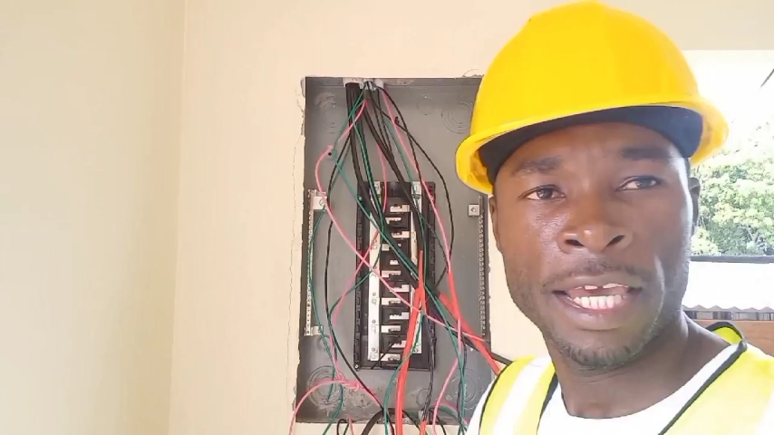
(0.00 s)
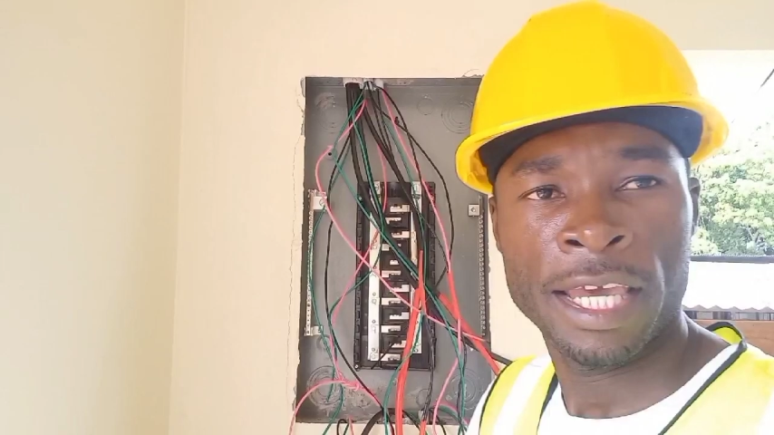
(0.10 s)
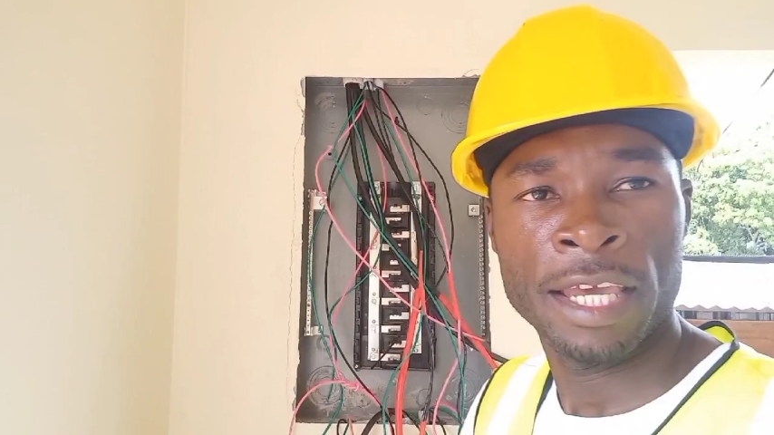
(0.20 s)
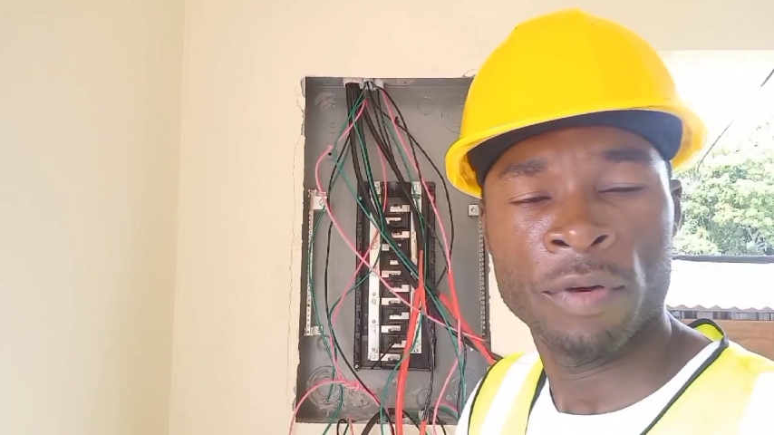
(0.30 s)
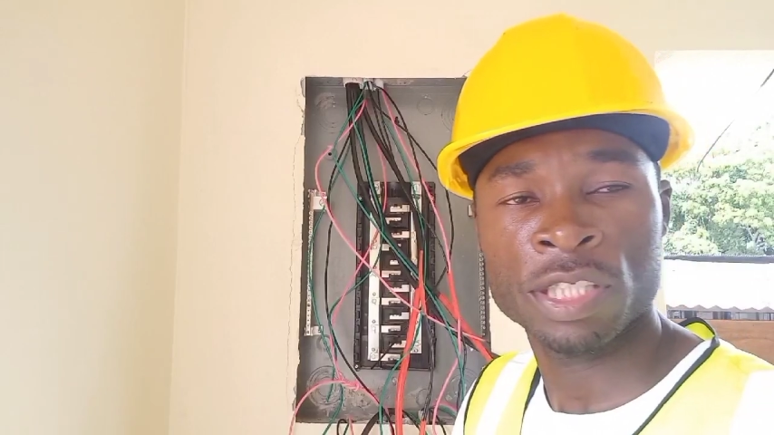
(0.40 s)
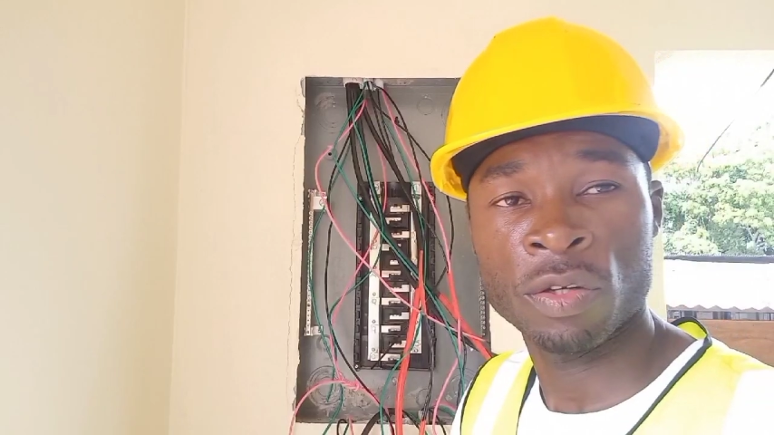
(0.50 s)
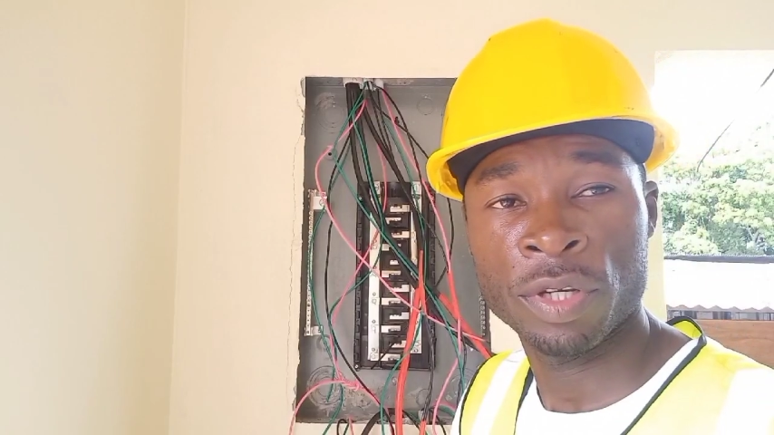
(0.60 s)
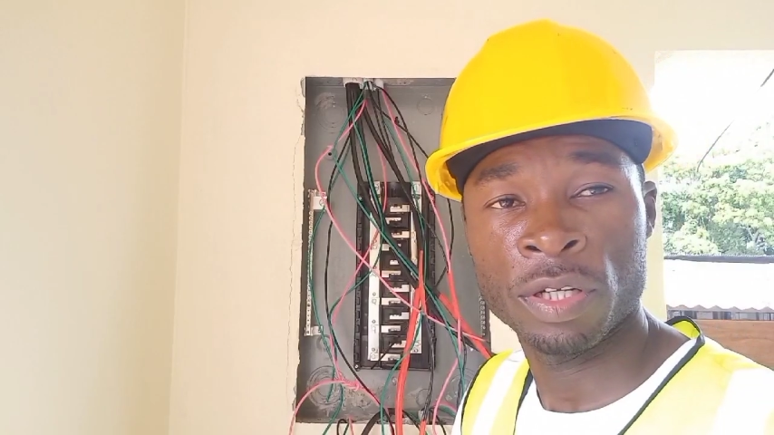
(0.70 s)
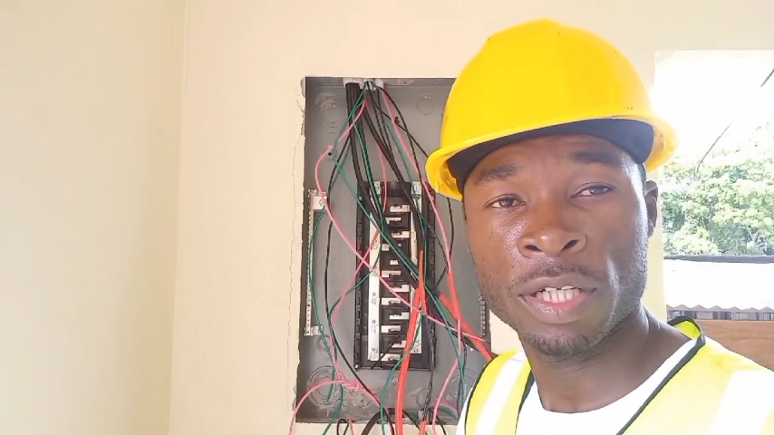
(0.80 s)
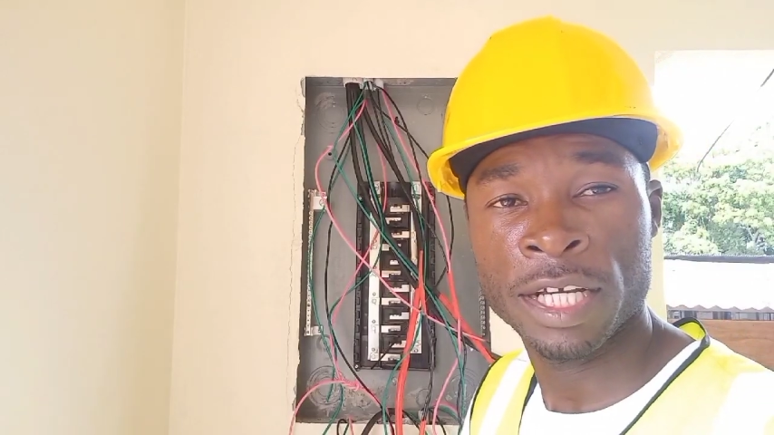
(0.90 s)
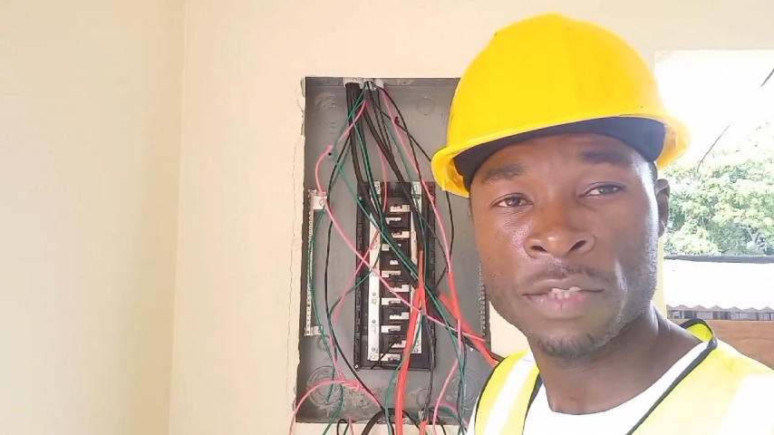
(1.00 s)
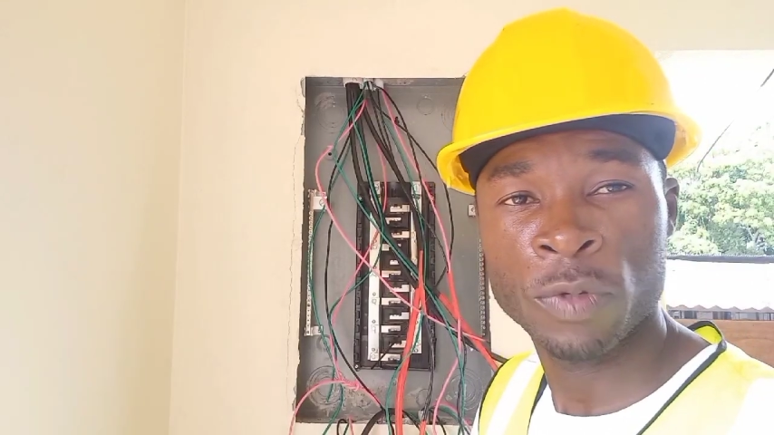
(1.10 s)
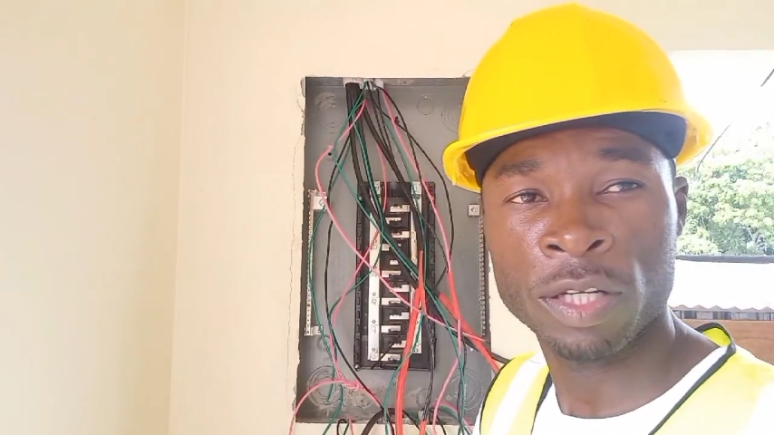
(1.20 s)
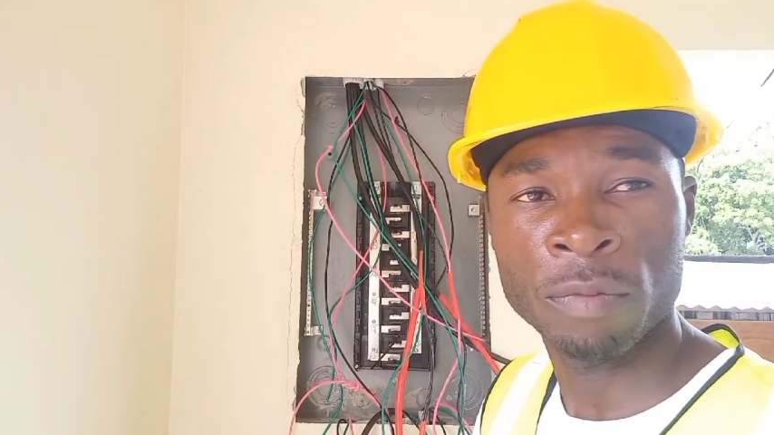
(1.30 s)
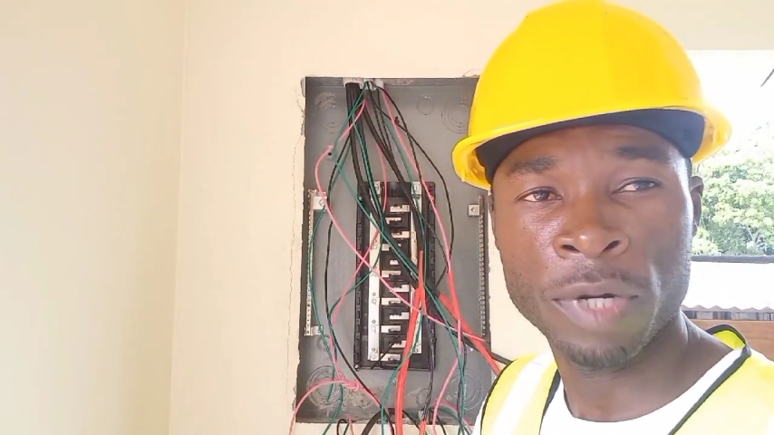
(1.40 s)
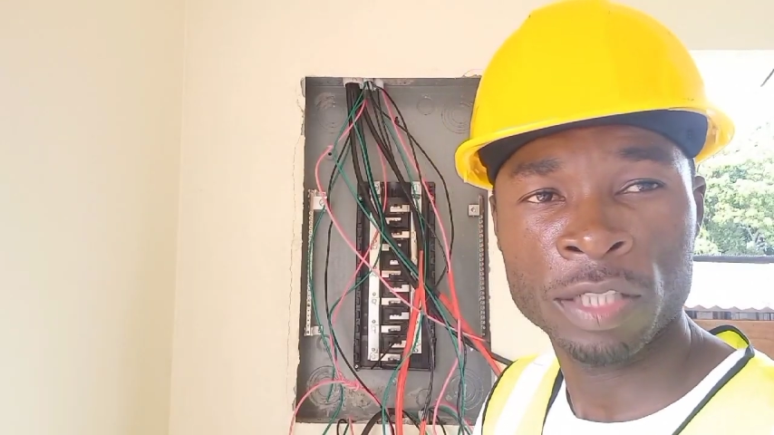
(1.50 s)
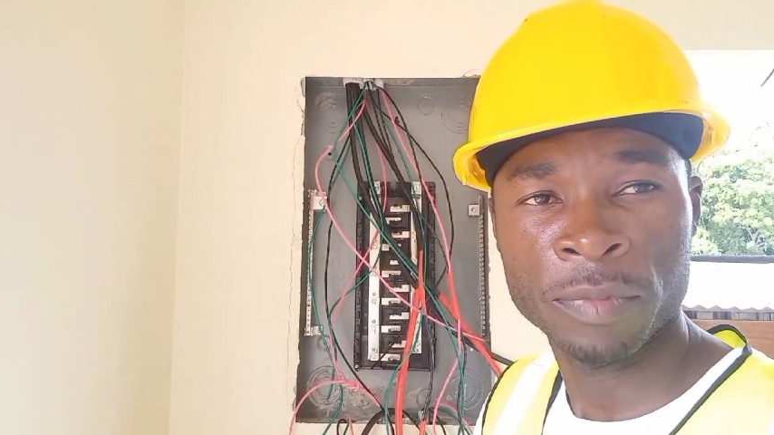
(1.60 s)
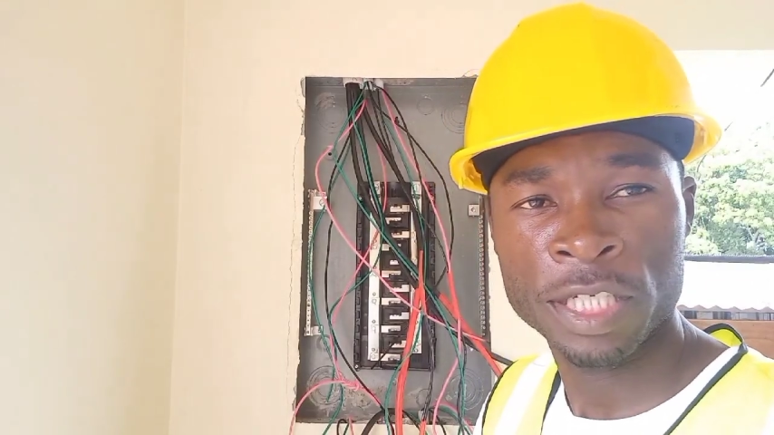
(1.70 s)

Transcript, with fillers: hey what's going on guys welcome back to